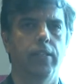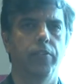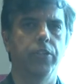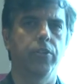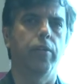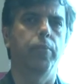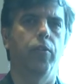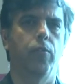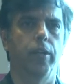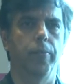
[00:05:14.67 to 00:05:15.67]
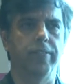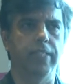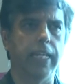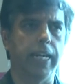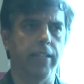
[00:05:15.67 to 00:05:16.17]
the Vishwakarma Award by
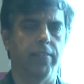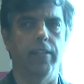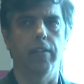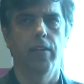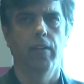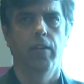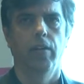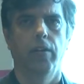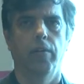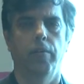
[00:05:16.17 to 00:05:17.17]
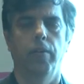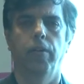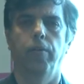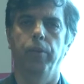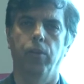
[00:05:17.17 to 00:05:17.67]
CIDC
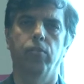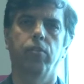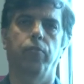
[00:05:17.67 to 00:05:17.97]
uh, because